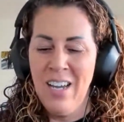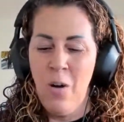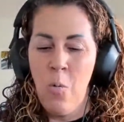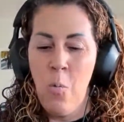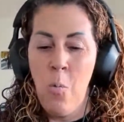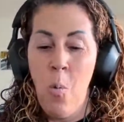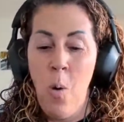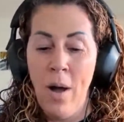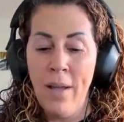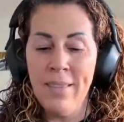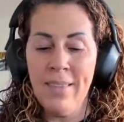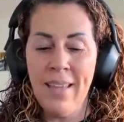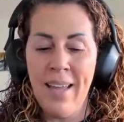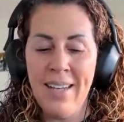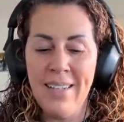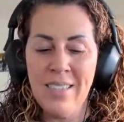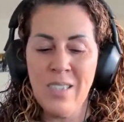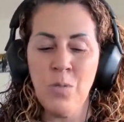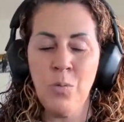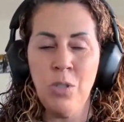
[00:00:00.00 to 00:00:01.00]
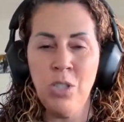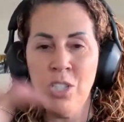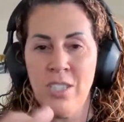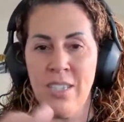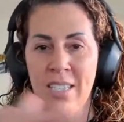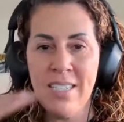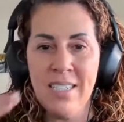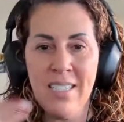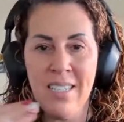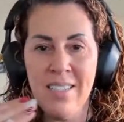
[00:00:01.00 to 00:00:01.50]
One light switch
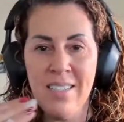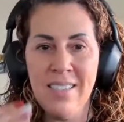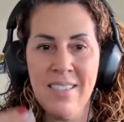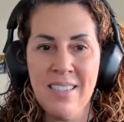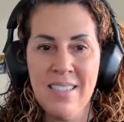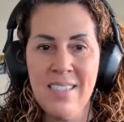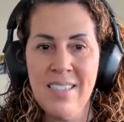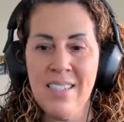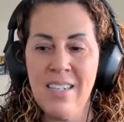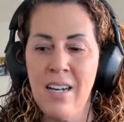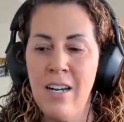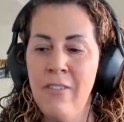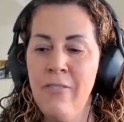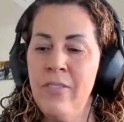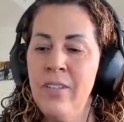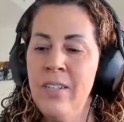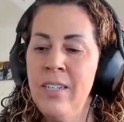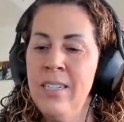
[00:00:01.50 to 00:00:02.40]
that does the stuff.